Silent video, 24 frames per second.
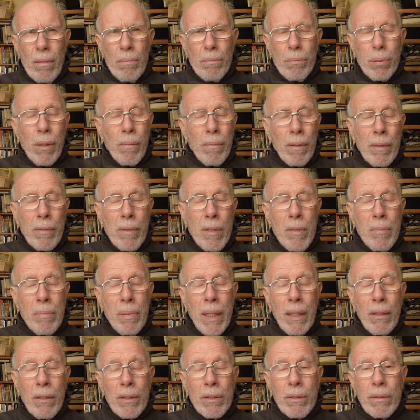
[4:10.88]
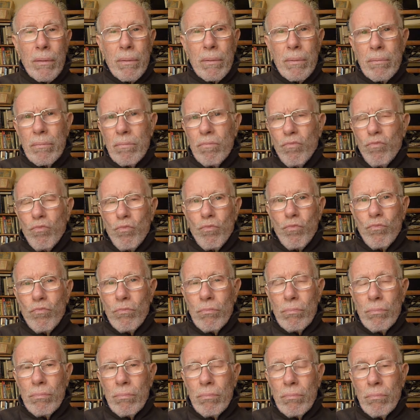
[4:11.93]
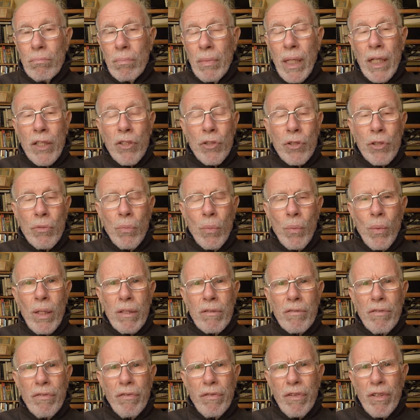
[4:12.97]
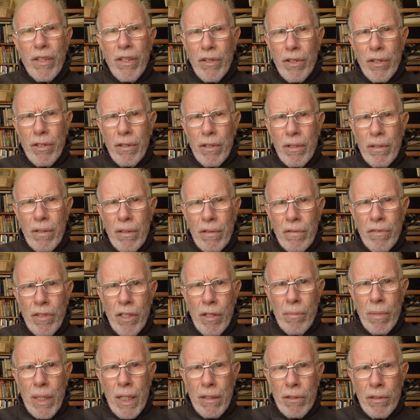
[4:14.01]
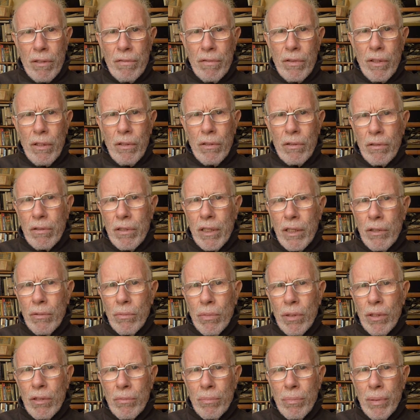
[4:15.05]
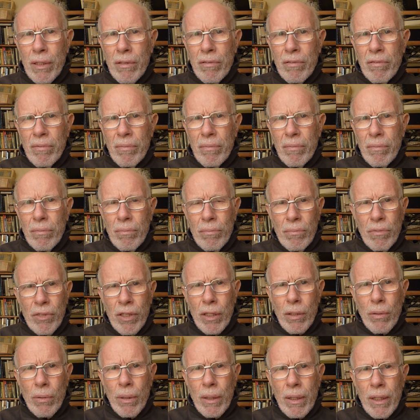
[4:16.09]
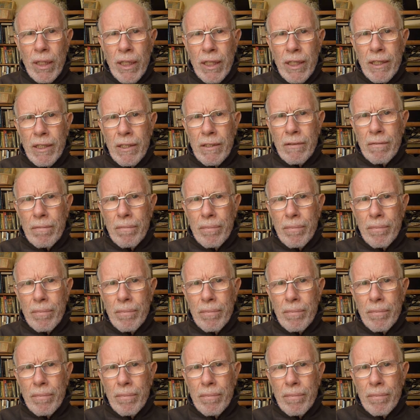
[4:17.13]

probably about less than one-fifth of the amount of concrete would be required.